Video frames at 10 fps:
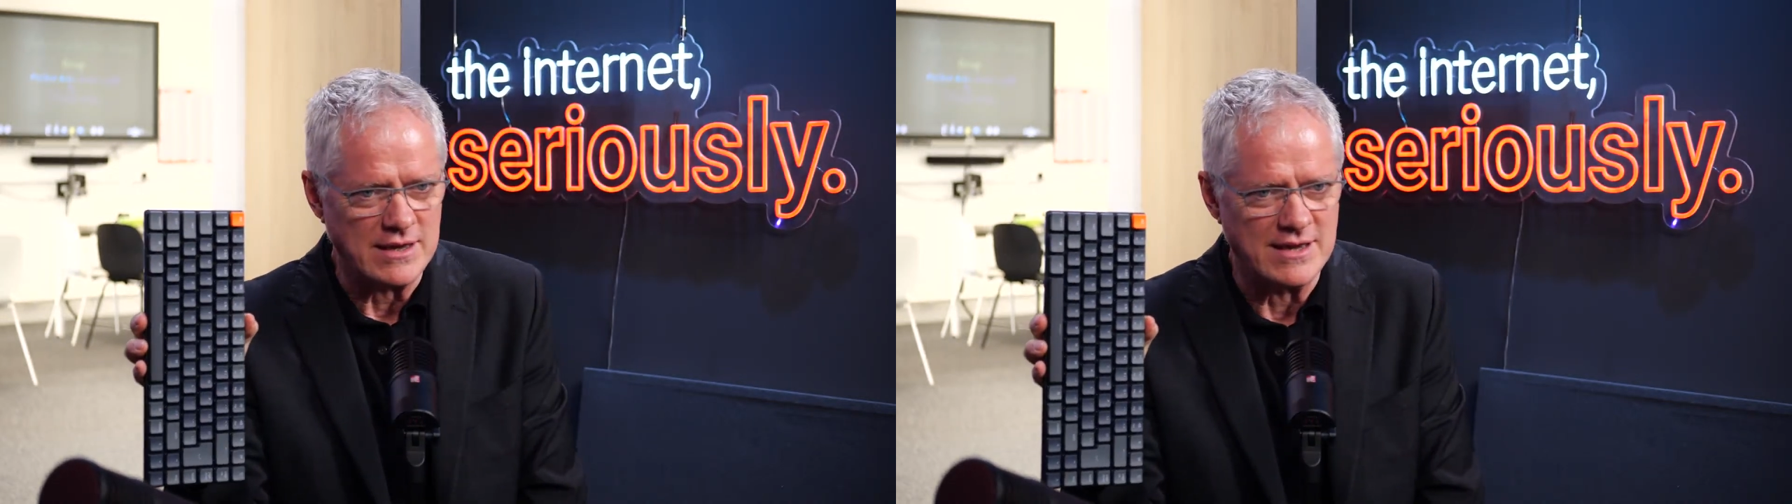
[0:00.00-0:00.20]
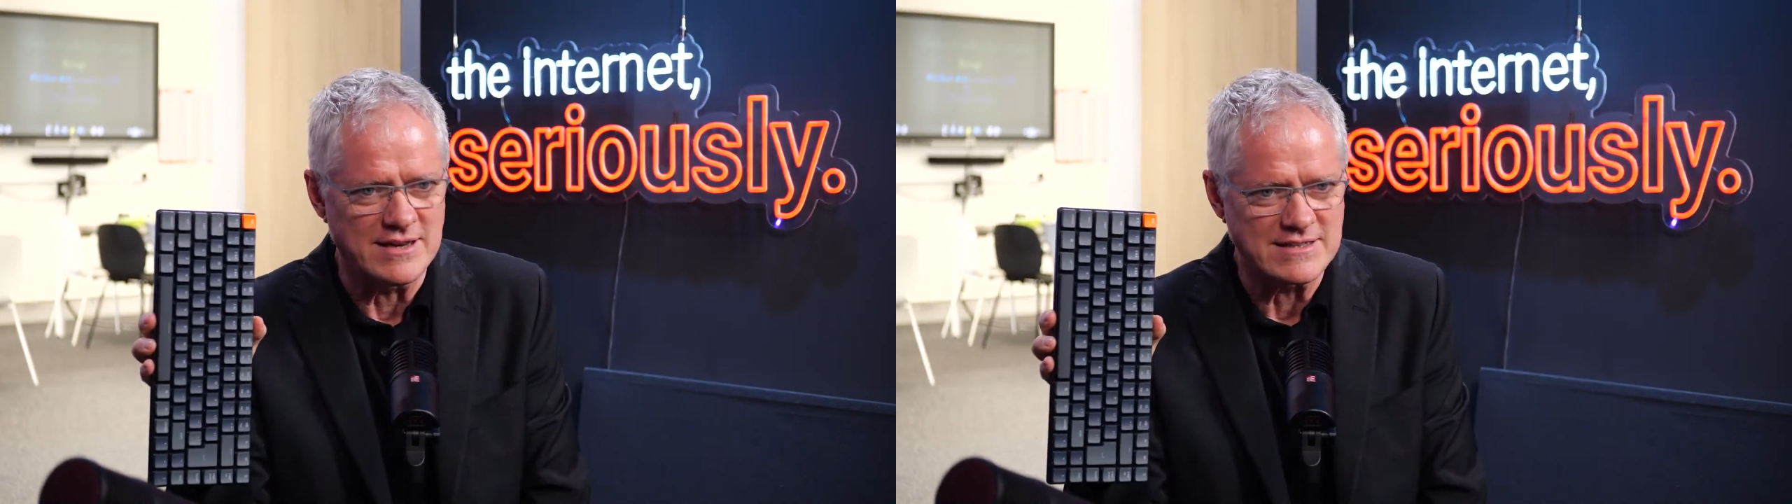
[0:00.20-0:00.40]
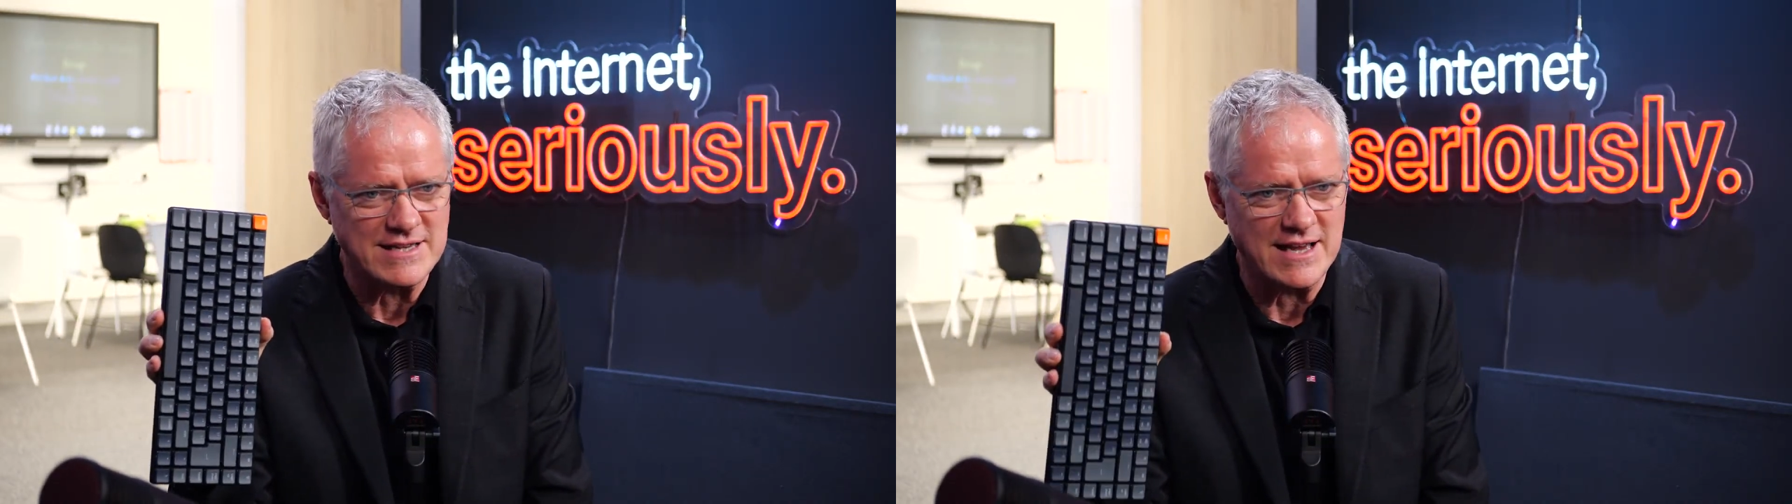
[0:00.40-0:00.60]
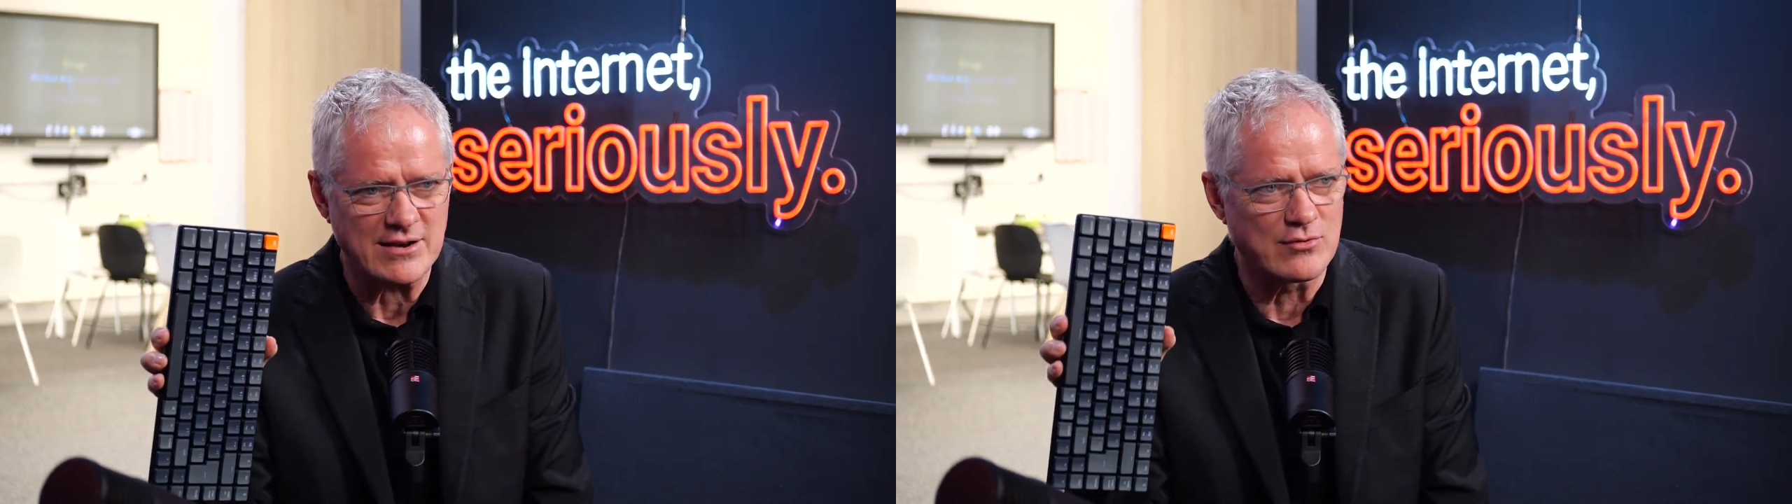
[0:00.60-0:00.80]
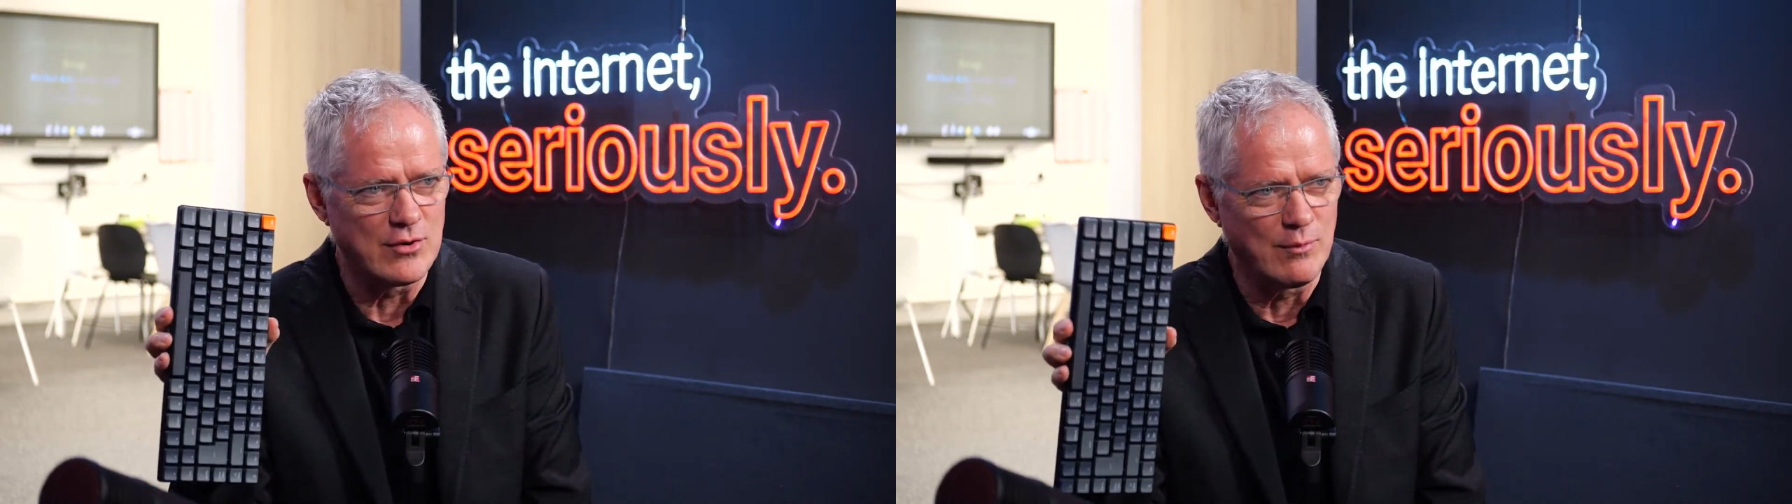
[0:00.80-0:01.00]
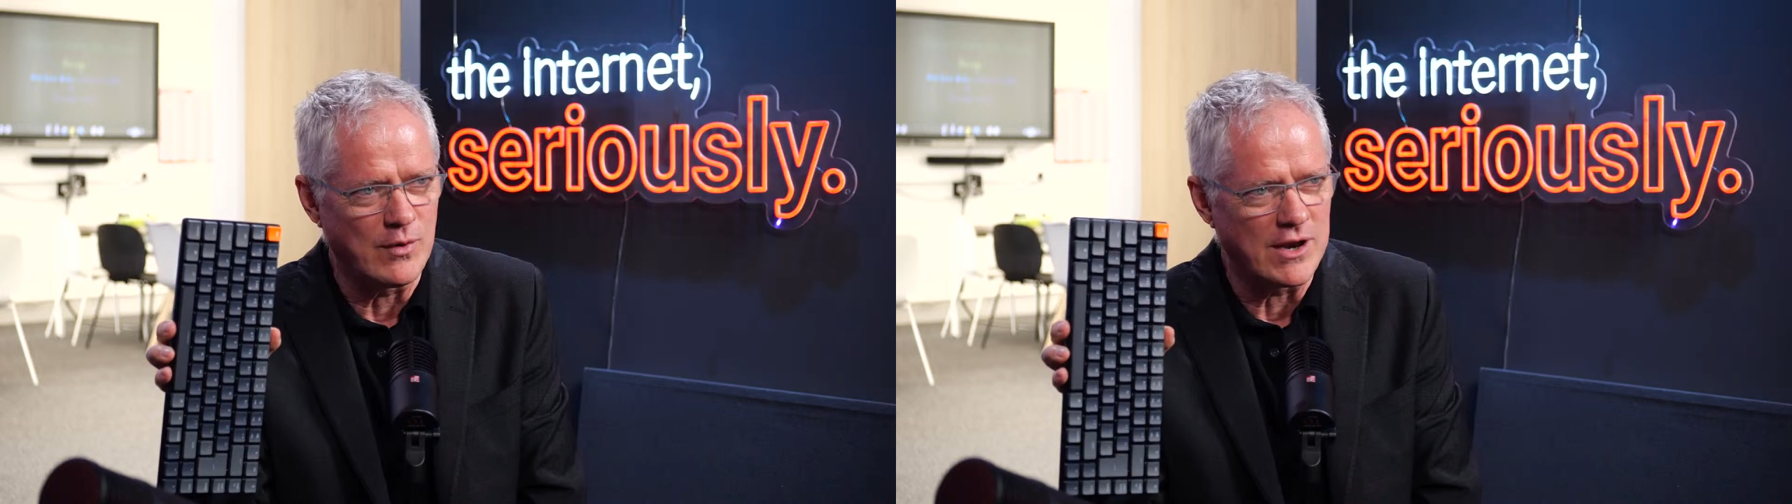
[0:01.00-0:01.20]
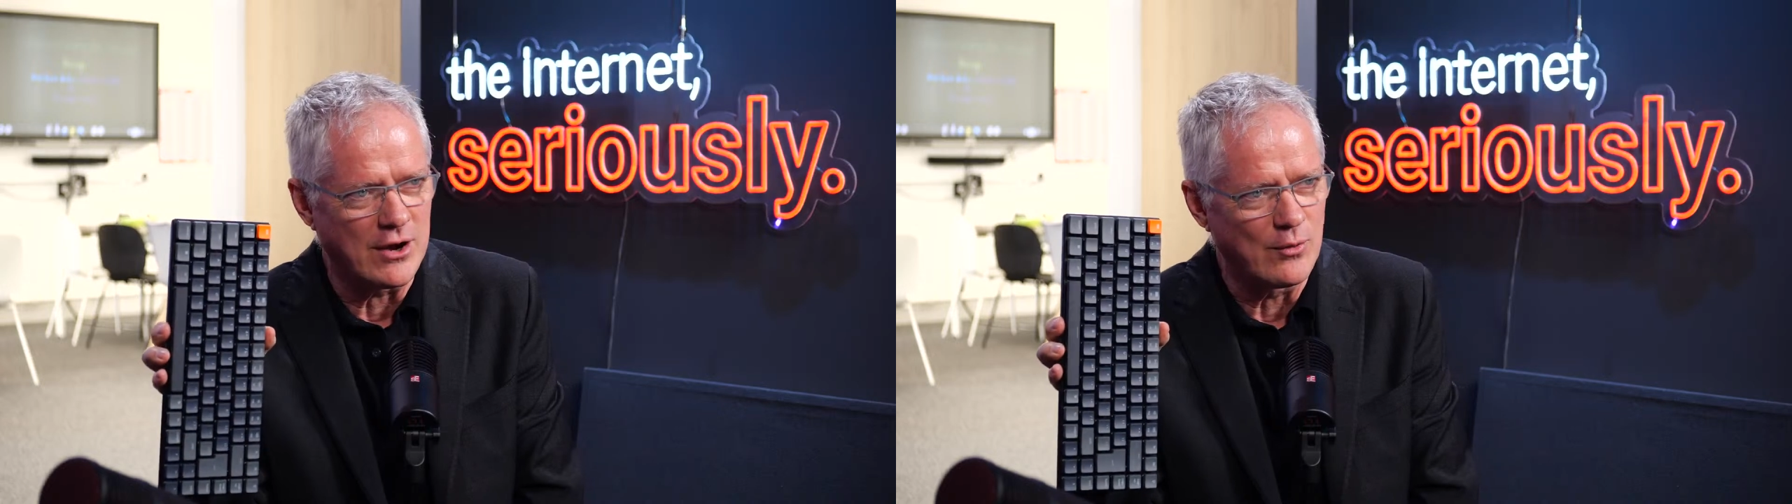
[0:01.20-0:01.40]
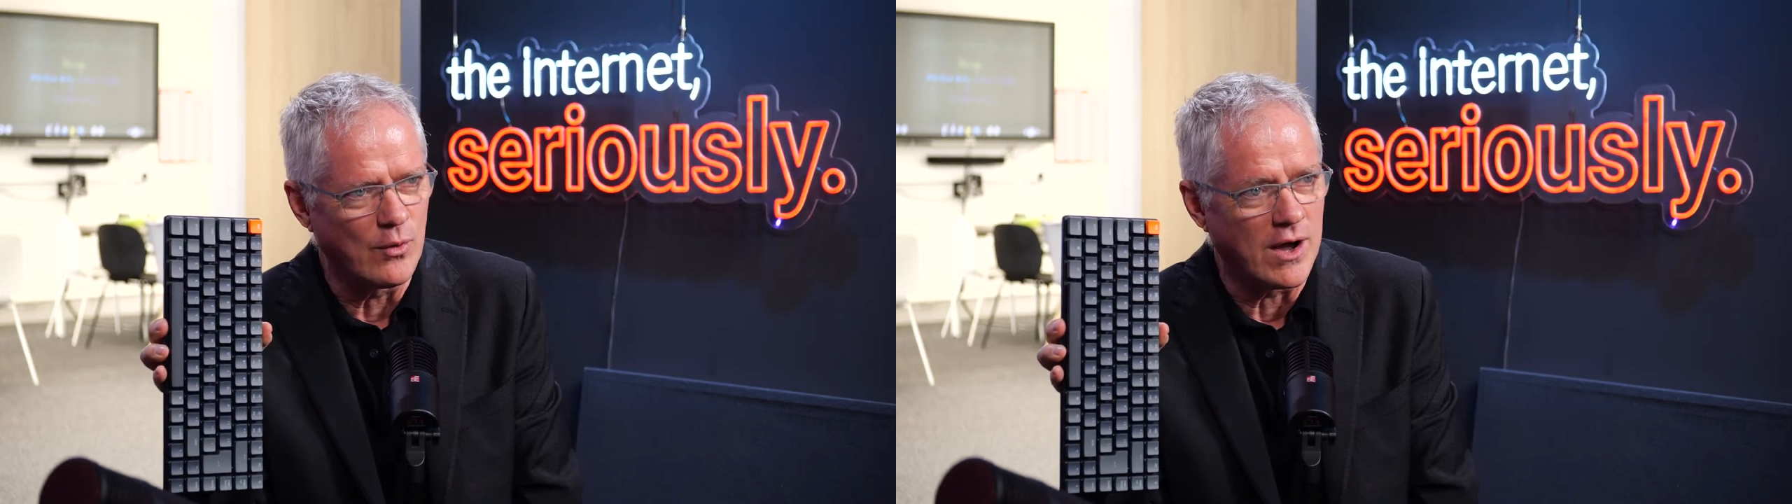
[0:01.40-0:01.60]
in a Tech Room
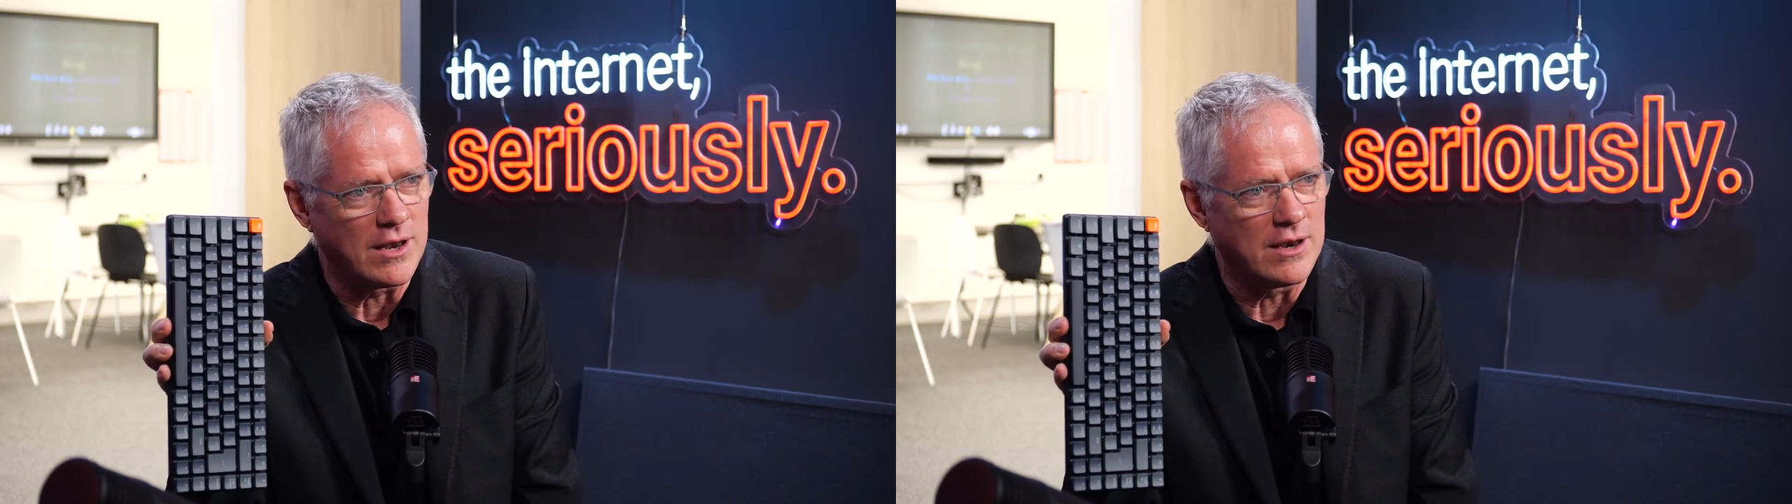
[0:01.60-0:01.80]
101?